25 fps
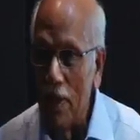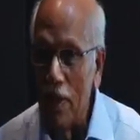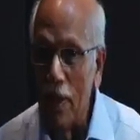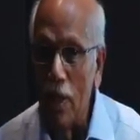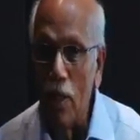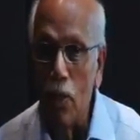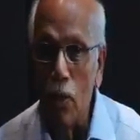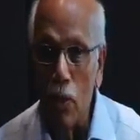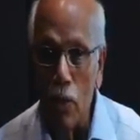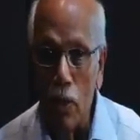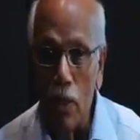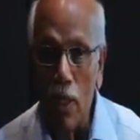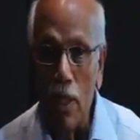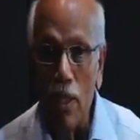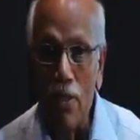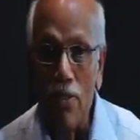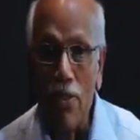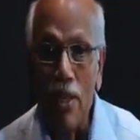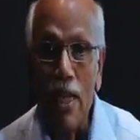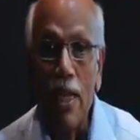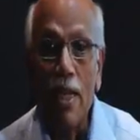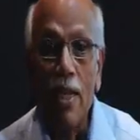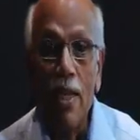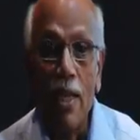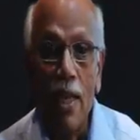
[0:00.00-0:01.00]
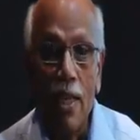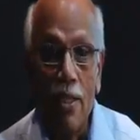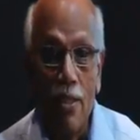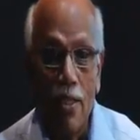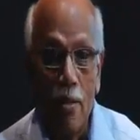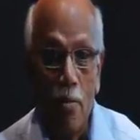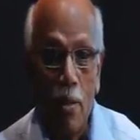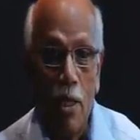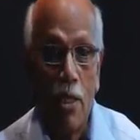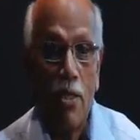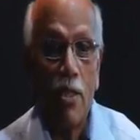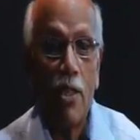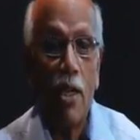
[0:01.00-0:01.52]
The truth is, India is
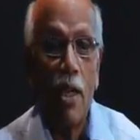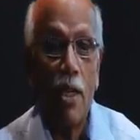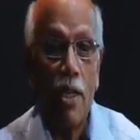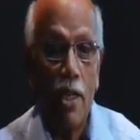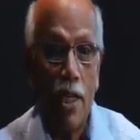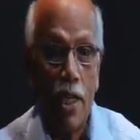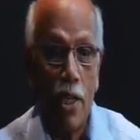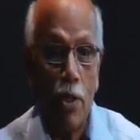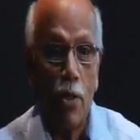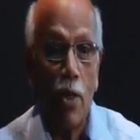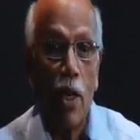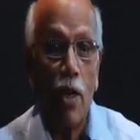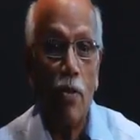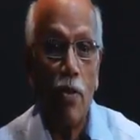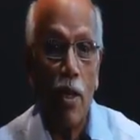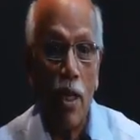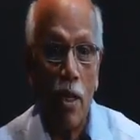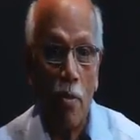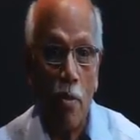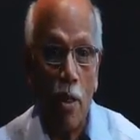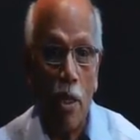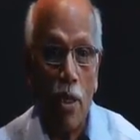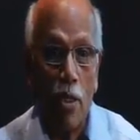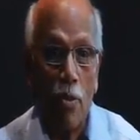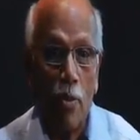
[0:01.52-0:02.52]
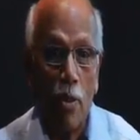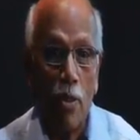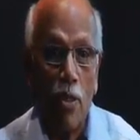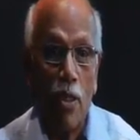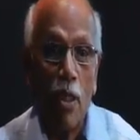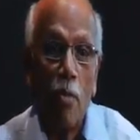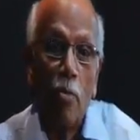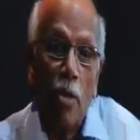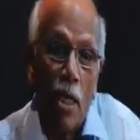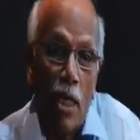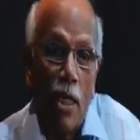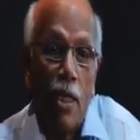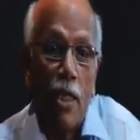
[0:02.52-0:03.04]
the best country to have diabetes because
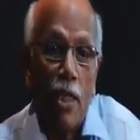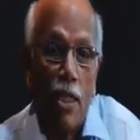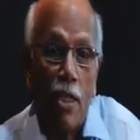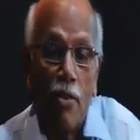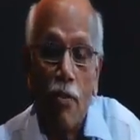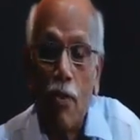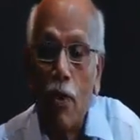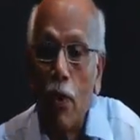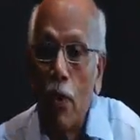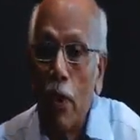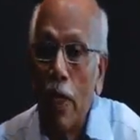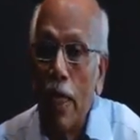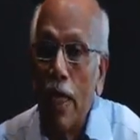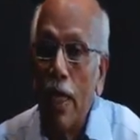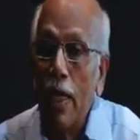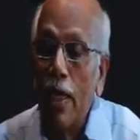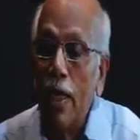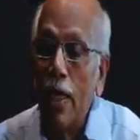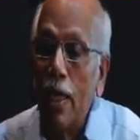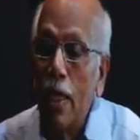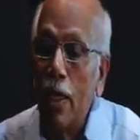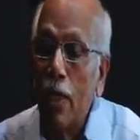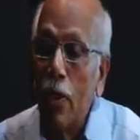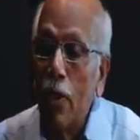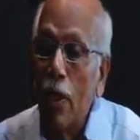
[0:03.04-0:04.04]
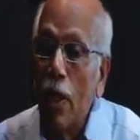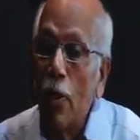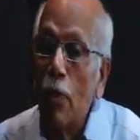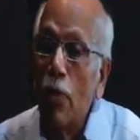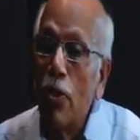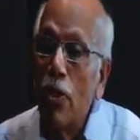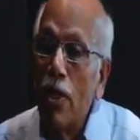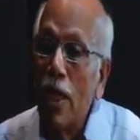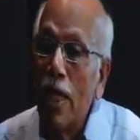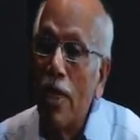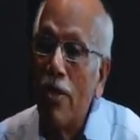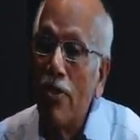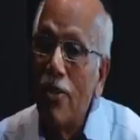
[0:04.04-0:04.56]
Americans are following Indian
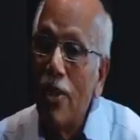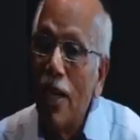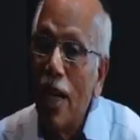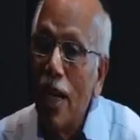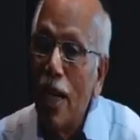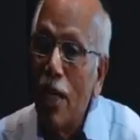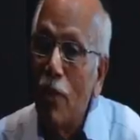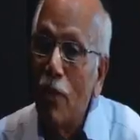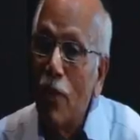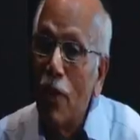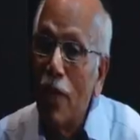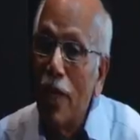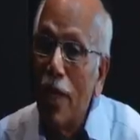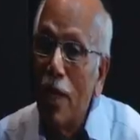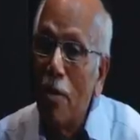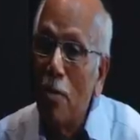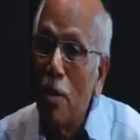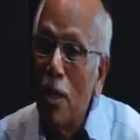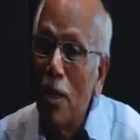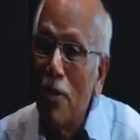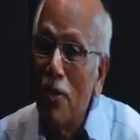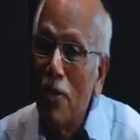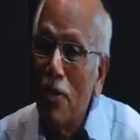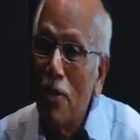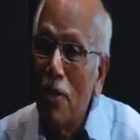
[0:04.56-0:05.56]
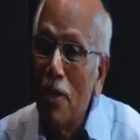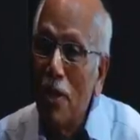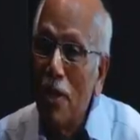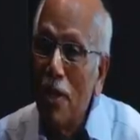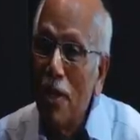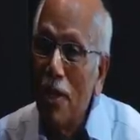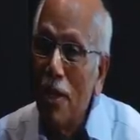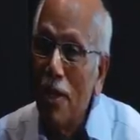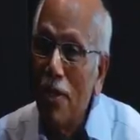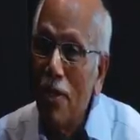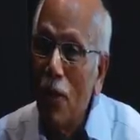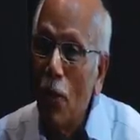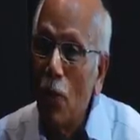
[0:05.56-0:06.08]
rice diet for diabetes.
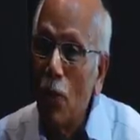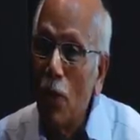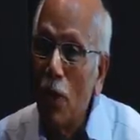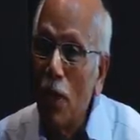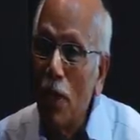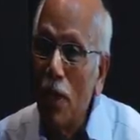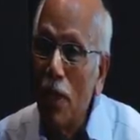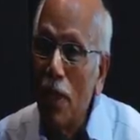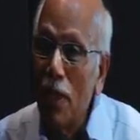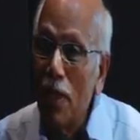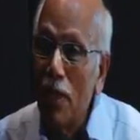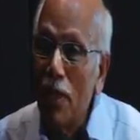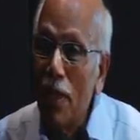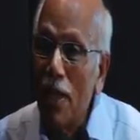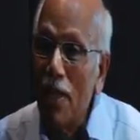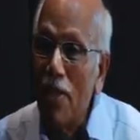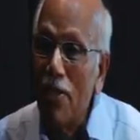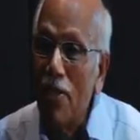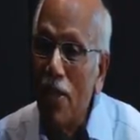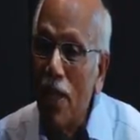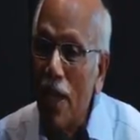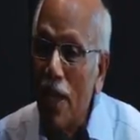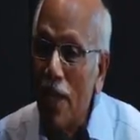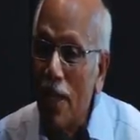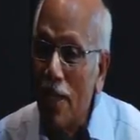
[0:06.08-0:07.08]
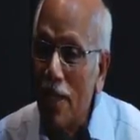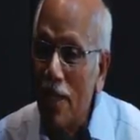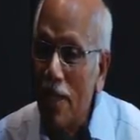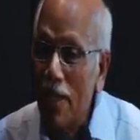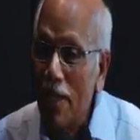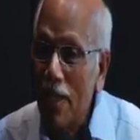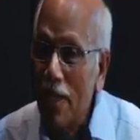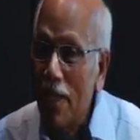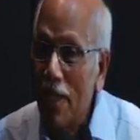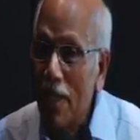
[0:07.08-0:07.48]
South Indian rice diet.